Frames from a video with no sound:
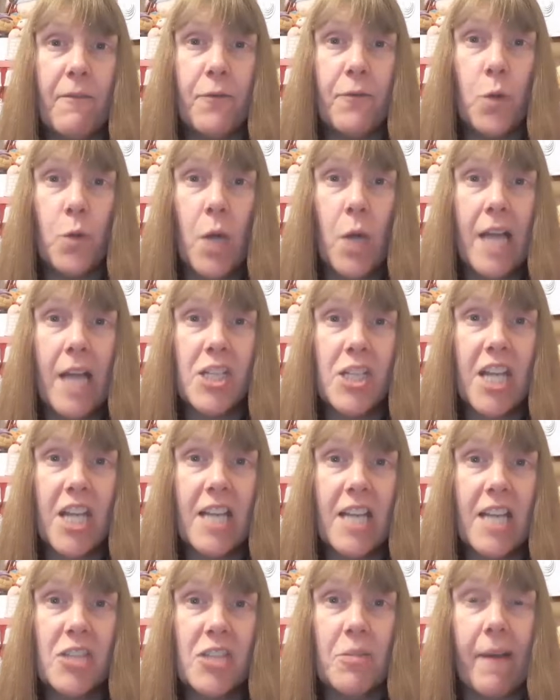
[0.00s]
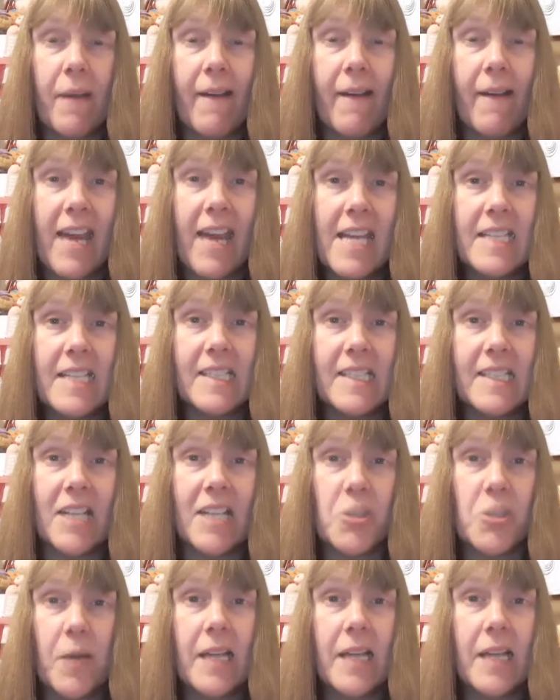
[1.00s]
for education about
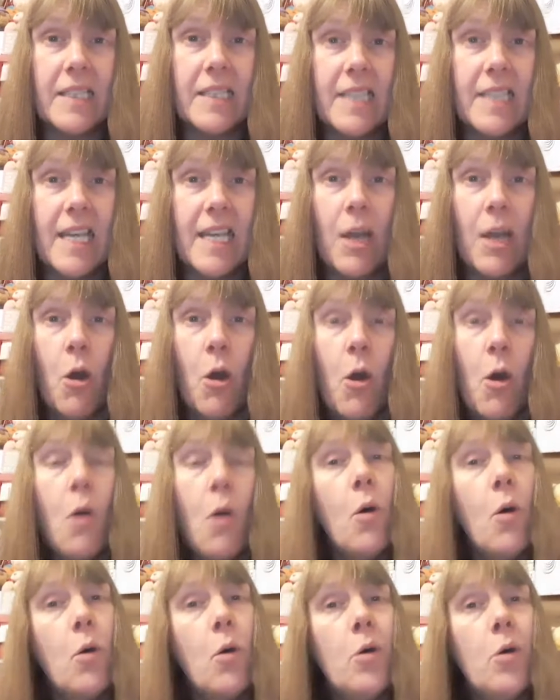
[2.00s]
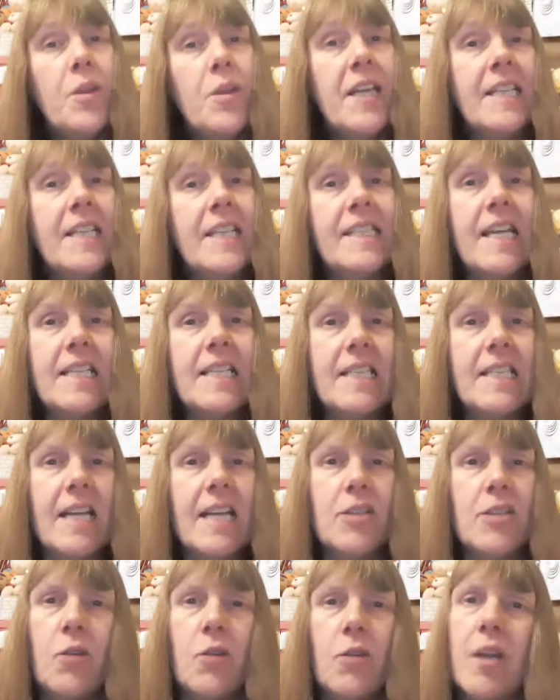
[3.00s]
asexuality, all things
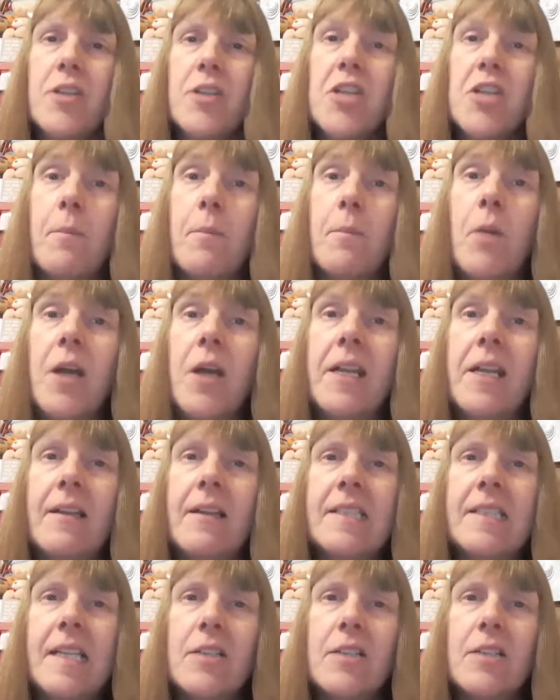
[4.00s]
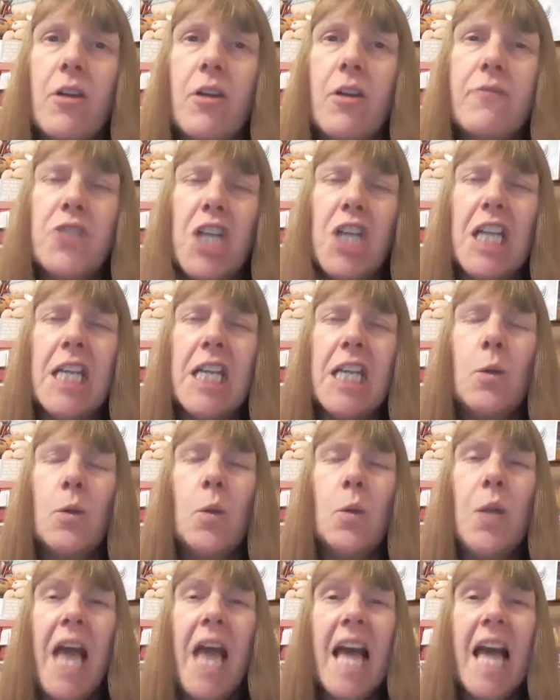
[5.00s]
asexual, and I share my asexual life journey
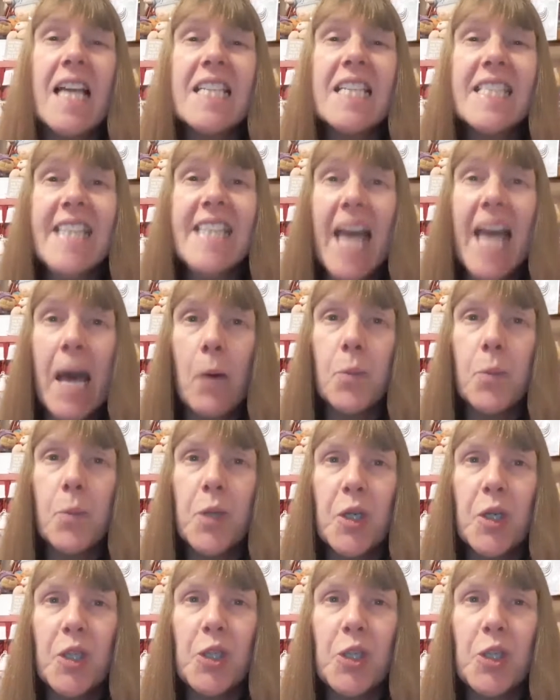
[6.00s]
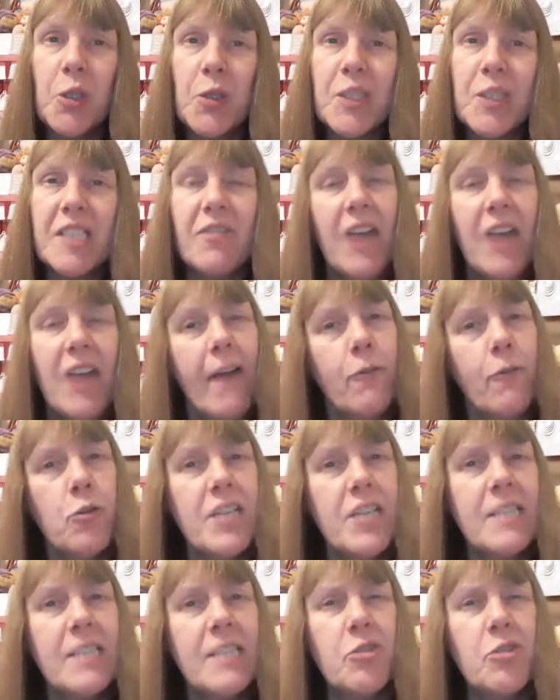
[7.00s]
in order to help you and yours. If you haven't
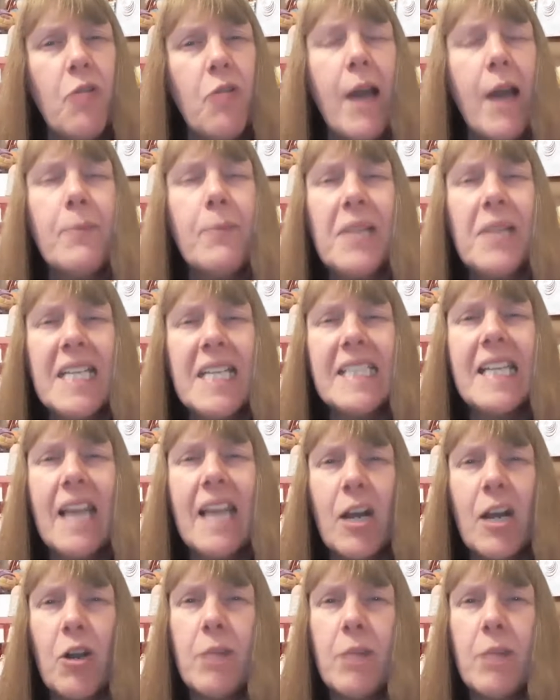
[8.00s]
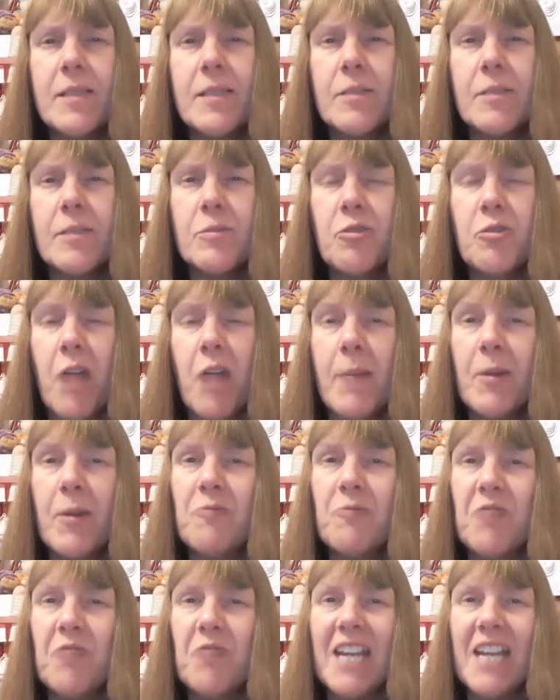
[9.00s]
already subscribed, please hit that great big subscribe
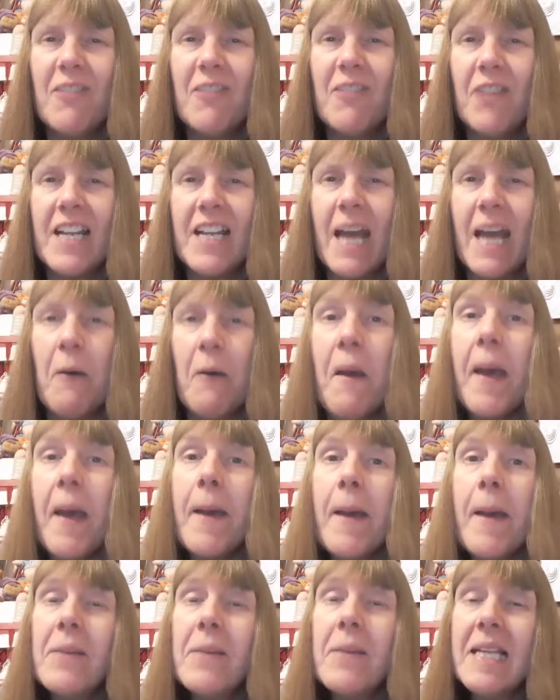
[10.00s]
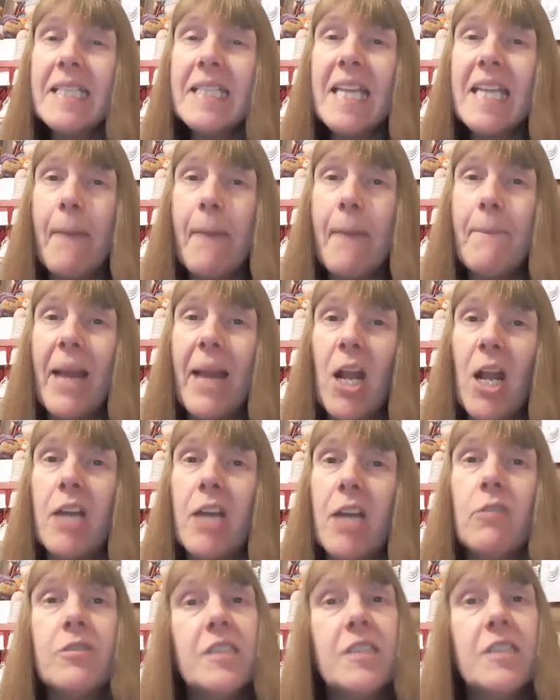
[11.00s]
button right here, right now. Please hit that bell
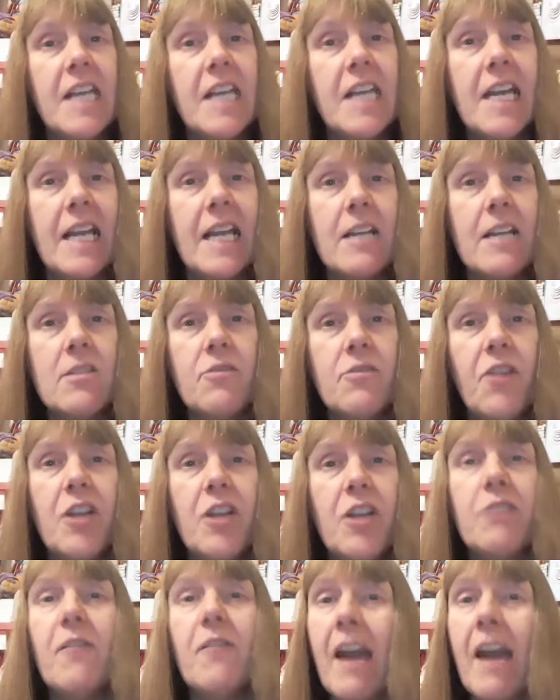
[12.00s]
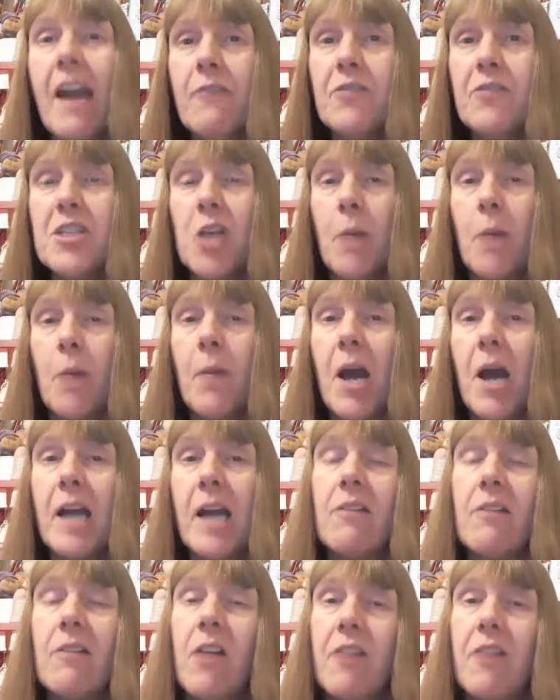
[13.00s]
icon so you get notified of every time I
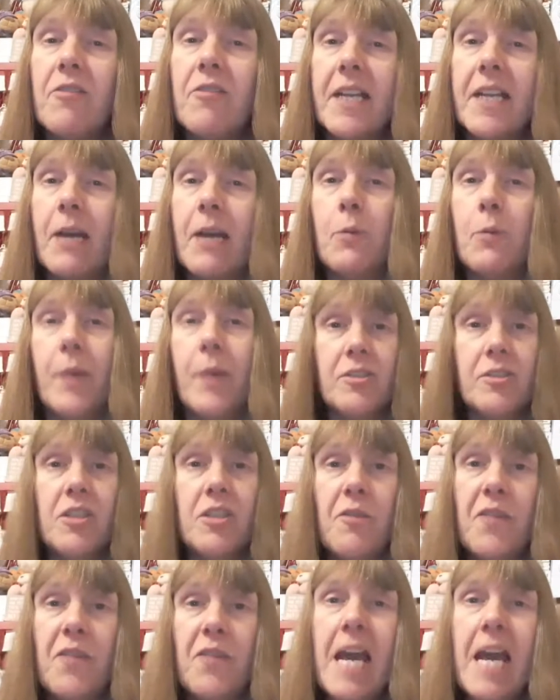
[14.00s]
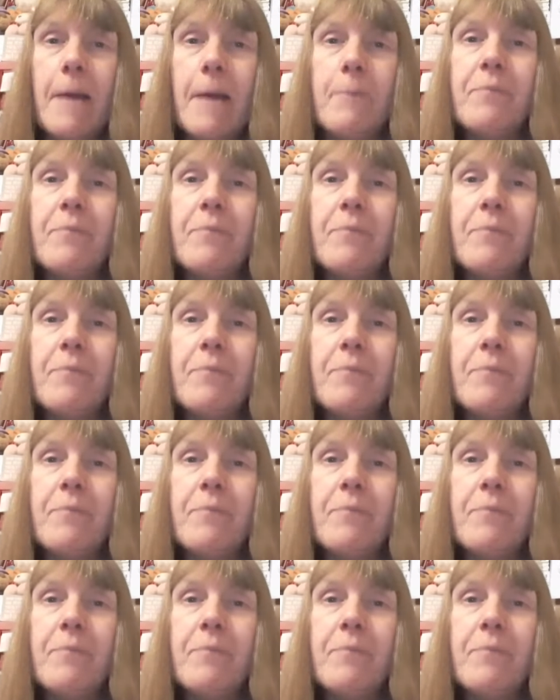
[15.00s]
go live like now, post a new video.